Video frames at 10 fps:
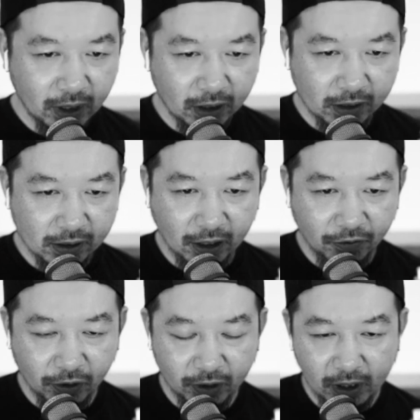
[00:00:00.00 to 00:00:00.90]
stuff
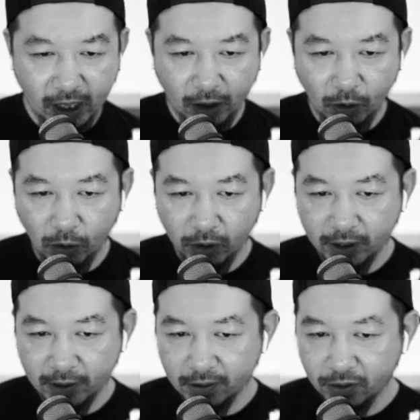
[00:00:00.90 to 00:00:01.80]
on
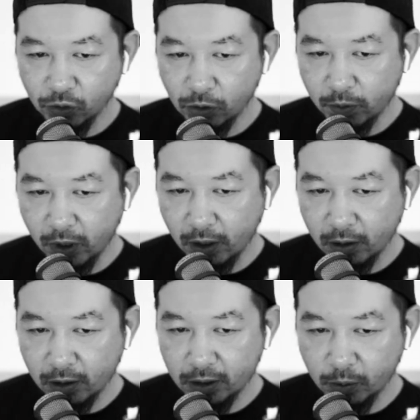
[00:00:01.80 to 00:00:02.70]
Hawkins Supra
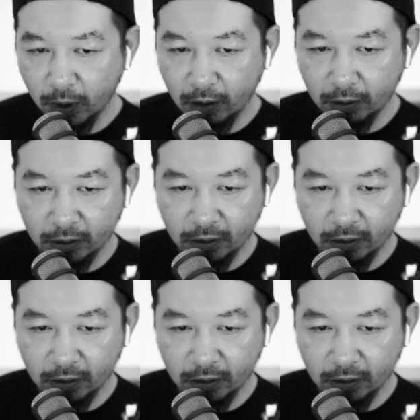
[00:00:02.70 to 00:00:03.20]
as well.